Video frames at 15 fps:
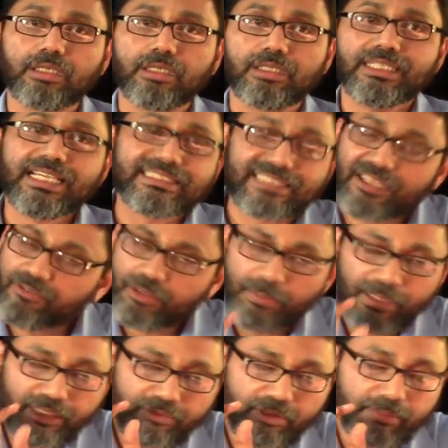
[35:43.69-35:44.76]
Yes,
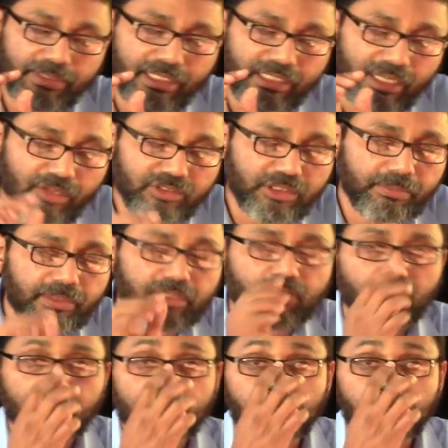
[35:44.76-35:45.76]
everybody will be accountable according